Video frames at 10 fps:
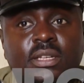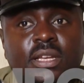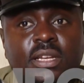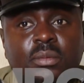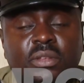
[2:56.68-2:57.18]

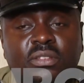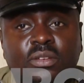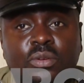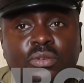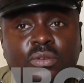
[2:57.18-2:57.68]
Any
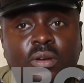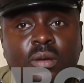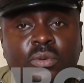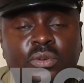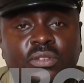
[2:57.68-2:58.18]
missing
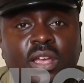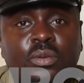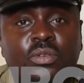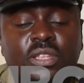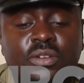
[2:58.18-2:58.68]

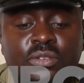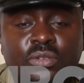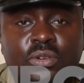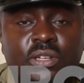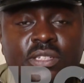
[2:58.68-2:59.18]
motorcycle, there is
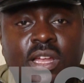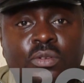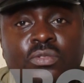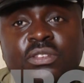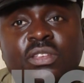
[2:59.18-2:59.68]
always
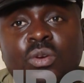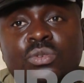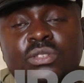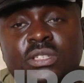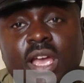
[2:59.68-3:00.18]
an officer
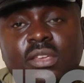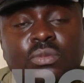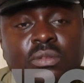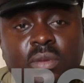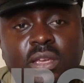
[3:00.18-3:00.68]
who is charged
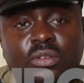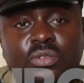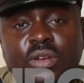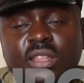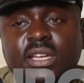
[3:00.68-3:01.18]
with making
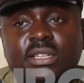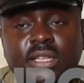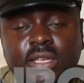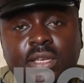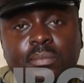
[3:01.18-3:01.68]
sure that
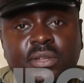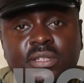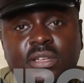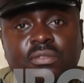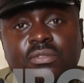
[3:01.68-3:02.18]
they keep it
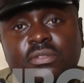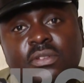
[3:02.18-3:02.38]
safe.